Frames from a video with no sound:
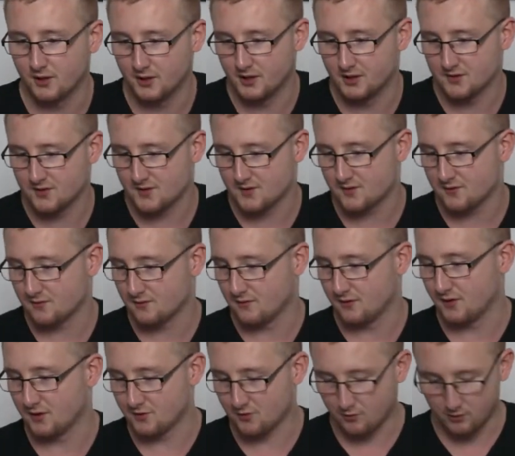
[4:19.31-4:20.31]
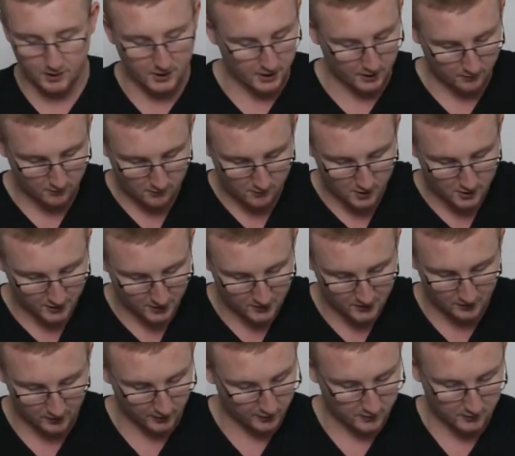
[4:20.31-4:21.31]
And it's great,
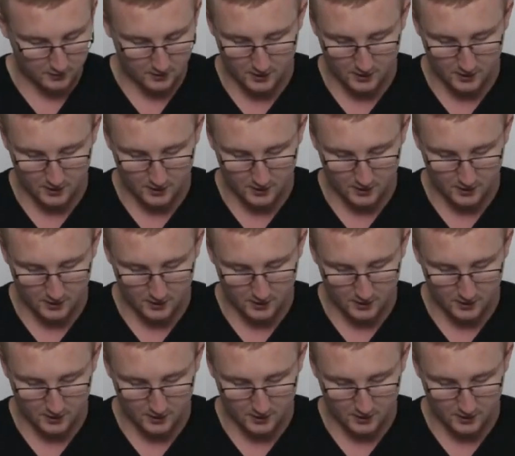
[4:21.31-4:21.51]
honestly.